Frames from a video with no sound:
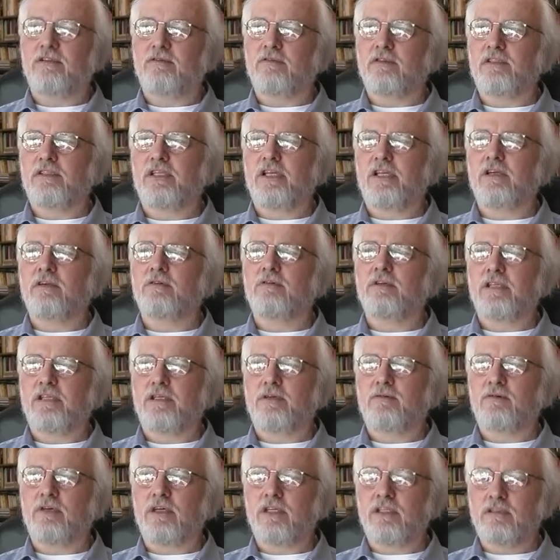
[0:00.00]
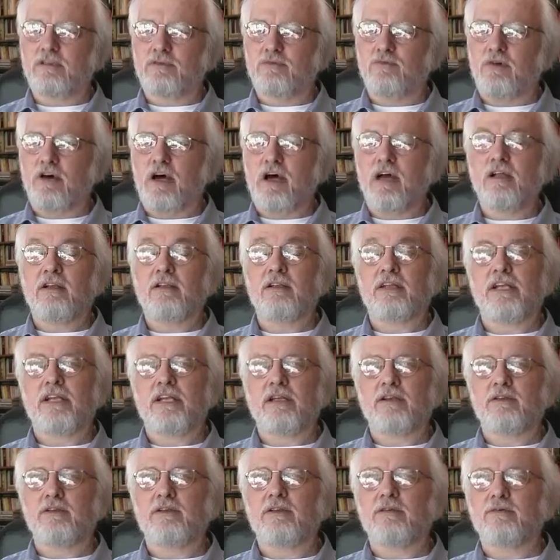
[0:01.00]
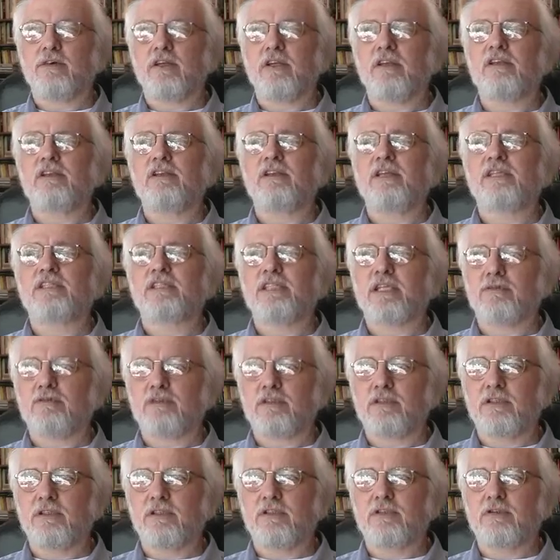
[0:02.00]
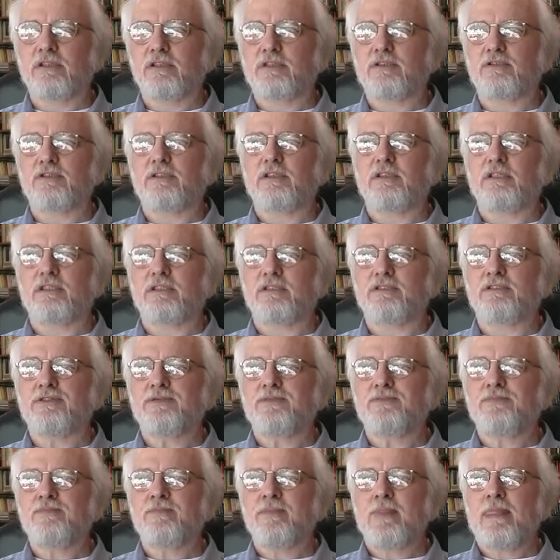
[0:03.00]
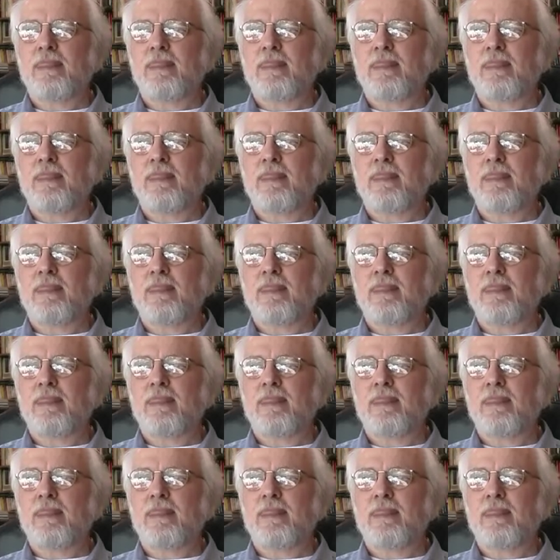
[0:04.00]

of the Theoria was one of the things they would do is